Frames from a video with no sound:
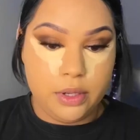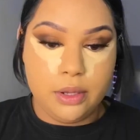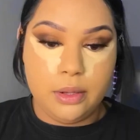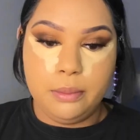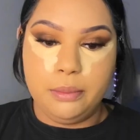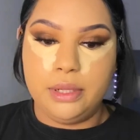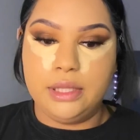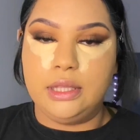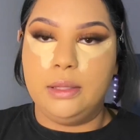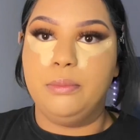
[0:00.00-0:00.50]

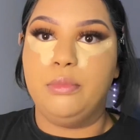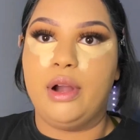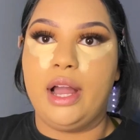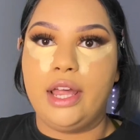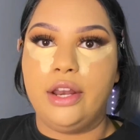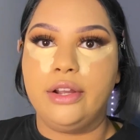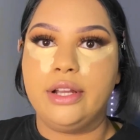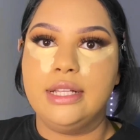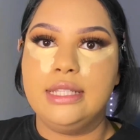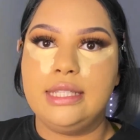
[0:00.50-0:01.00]
Put the
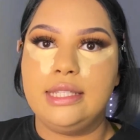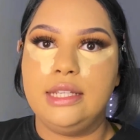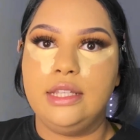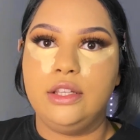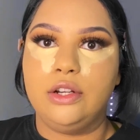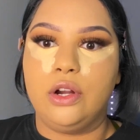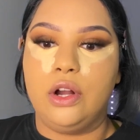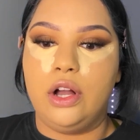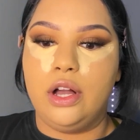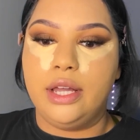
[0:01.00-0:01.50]
brighter
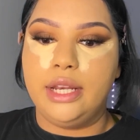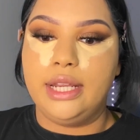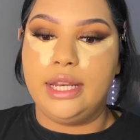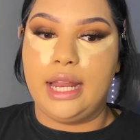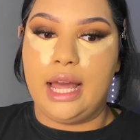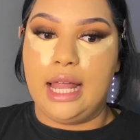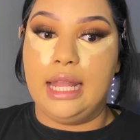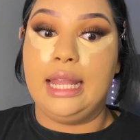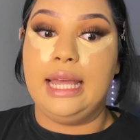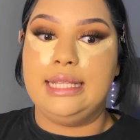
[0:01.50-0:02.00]
concealer on and
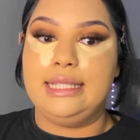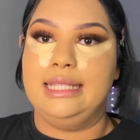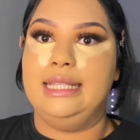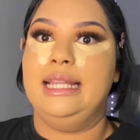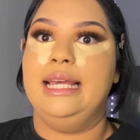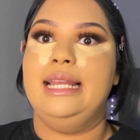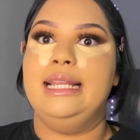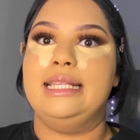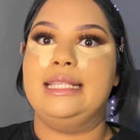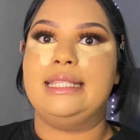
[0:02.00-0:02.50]
I like to
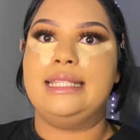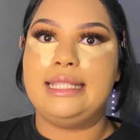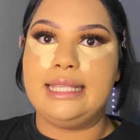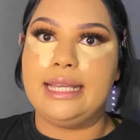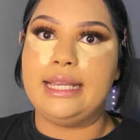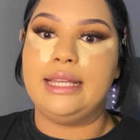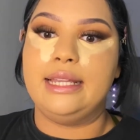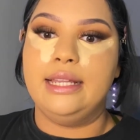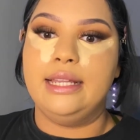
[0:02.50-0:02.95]
let it sit.